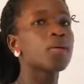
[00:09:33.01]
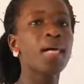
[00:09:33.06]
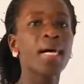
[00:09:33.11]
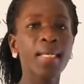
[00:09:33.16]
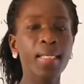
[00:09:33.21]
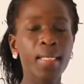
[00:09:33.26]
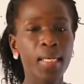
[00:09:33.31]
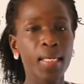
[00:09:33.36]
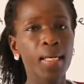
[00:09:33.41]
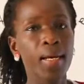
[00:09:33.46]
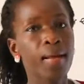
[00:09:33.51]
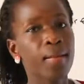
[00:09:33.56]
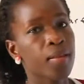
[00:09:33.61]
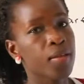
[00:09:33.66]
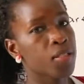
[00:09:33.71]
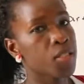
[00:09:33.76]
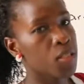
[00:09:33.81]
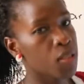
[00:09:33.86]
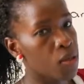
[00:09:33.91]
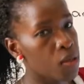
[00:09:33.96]
go and dig out
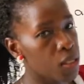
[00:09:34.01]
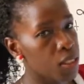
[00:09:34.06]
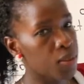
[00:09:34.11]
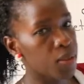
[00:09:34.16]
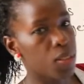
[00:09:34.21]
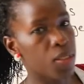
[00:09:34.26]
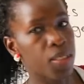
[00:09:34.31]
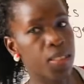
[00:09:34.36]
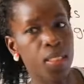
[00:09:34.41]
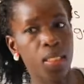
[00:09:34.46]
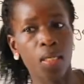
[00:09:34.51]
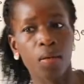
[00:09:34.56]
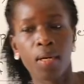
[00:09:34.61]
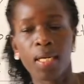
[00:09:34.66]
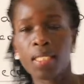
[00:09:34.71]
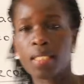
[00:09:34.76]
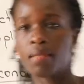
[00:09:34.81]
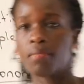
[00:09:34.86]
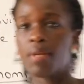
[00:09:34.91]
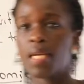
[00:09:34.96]
those stones because they
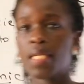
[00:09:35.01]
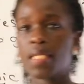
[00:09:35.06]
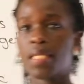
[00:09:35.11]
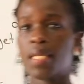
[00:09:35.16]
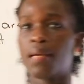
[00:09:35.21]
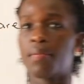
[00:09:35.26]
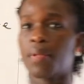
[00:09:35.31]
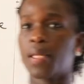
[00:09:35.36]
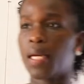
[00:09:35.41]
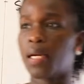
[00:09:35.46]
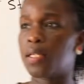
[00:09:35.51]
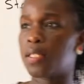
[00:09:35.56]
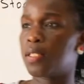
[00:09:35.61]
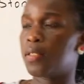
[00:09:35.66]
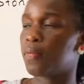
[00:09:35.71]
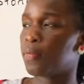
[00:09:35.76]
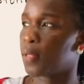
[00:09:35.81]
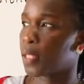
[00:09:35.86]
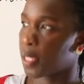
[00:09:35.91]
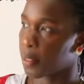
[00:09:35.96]
want to make something out
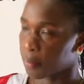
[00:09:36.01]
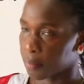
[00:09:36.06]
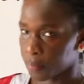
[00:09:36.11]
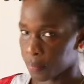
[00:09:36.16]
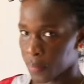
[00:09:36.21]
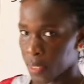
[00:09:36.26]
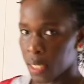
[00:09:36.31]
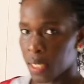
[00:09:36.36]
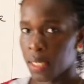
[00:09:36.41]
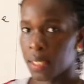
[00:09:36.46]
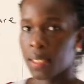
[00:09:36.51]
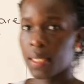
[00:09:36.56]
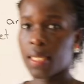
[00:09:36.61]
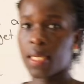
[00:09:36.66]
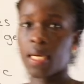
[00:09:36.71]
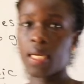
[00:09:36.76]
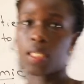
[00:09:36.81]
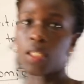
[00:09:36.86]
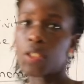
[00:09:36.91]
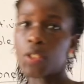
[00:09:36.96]
of them. They
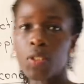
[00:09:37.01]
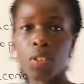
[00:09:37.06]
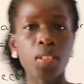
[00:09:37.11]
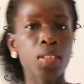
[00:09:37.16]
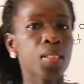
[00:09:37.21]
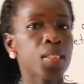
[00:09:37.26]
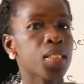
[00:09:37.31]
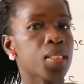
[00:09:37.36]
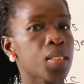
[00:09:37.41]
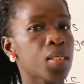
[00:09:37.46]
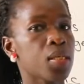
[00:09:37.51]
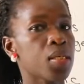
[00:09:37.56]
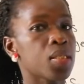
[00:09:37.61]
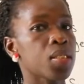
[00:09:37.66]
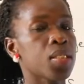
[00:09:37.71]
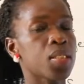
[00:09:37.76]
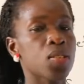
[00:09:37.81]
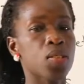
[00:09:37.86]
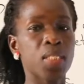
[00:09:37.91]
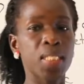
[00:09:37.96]
can use those
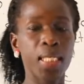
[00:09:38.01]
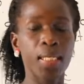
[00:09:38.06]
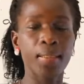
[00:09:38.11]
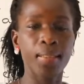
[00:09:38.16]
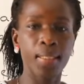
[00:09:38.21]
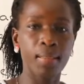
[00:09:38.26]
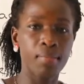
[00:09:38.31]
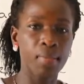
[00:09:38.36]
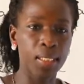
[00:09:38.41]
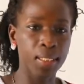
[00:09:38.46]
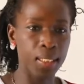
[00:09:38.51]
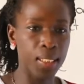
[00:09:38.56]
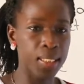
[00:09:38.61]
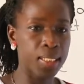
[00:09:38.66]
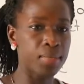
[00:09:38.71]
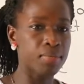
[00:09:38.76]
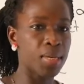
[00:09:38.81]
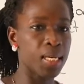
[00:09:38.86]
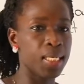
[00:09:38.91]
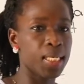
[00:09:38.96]
stones to sell them and
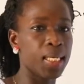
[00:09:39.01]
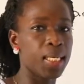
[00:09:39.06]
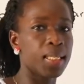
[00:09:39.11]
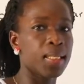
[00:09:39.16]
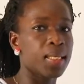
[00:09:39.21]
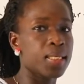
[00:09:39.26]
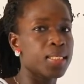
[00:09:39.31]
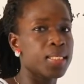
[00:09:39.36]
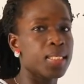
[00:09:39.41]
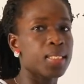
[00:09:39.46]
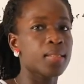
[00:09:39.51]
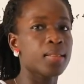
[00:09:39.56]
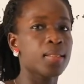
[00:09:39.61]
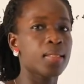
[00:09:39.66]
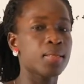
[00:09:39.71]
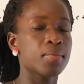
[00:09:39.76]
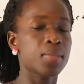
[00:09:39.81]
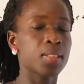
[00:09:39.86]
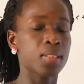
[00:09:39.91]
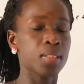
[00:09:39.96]
get money. They sell
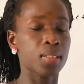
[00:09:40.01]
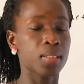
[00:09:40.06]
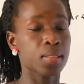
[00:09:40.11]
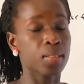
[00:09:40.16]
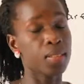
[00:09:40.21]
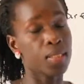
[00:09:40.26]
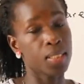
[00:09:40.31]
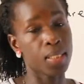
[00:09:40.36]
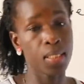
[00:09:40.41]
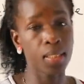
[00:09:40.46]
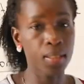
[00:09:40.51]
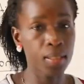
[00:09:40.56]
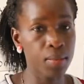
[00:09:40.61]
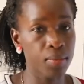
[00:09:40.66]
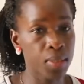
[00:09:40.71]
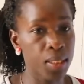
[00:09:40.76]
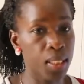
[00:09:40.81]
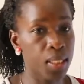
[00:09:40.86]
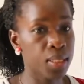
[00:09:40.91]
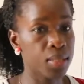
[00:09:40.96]
them
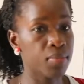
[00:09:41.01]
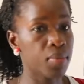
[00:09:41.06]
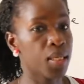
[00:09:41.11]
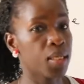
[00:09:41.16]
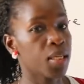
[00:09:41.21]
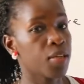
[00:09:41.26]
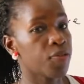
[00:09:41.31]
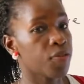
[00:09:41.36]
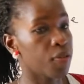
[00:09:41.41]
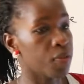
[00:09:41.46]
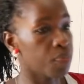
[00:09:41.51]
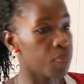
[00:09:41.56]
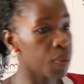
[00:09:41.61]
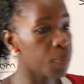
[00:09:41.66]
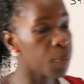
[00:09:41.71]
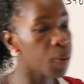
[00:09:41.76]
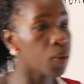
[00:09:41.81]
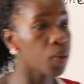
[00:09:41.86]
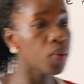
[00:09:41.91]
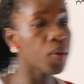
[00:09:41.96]
to get money for
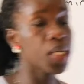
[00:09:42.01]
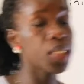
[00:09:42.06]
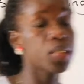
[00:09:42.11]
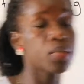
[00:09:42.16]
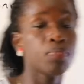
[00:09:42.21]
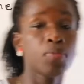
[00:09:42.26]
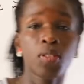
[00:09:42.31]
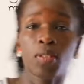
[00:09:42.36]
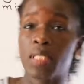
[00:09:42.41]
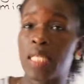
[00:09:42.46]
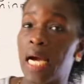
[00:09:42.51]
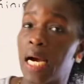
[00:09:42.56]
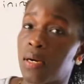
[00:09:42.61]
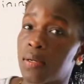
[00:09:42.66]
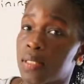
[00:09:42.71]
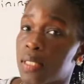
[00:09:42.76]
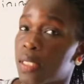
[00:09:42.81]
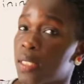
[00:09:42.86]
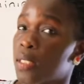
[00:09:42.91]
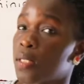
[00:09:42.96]
people who want to build
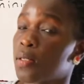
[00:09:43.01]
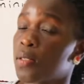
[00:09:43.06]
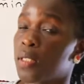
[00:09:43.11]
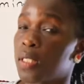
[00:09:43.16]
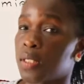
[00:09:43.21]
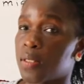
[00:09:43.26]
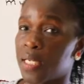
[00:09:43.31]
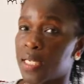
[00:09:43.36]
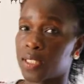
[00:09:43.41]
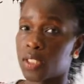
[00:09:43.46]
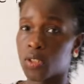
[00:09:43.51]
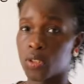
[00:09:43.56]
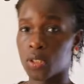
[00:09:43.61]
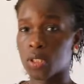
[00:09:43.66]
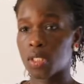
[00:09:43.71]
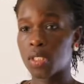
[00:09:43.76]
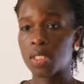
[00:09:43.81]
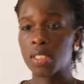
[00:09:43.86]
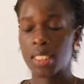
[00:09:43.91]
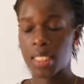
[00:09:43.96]
houses, construct
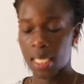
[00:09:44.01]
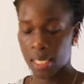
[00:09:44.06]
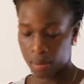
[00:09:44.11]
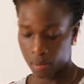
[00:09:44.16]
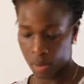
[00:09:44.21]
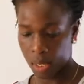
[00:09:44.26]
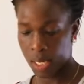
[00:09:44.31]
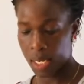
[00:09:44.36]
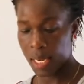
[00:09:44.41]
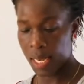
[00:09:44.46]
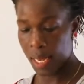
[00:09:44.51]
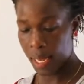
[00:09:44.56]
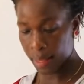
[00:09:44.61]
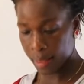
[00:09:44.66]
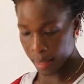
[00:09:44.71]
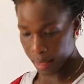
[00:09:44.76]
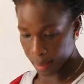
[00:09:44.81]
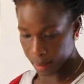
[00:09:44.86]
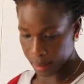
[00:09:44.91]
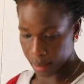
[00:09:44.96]
roads, and many
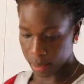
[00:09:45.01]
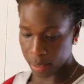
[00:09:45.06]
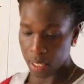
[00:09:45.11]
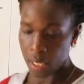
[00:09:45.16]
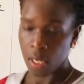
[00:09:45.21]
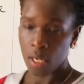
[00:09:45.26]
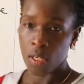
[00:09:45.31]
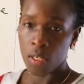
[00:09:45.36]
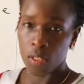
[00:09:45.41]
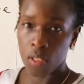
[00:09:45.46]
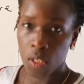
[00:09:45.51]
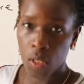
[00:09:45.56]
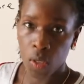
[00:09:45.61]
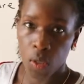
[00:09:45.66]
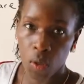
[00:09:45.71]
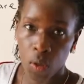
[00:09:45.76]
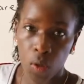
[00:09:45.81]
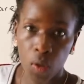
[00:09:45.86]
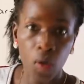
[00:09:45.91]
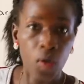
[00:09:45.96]
others.
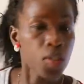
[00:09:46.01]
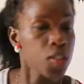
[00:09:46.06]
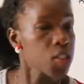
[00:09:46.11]
So